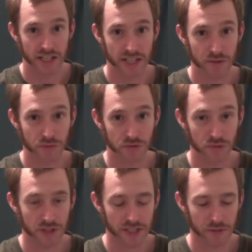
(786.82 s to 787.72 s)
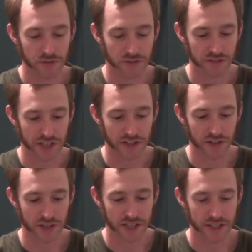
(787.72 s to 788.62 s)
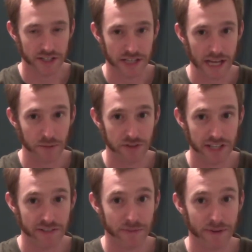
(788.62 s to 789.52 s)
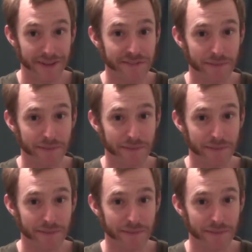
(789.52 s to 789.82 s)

It was a stinker. I would say even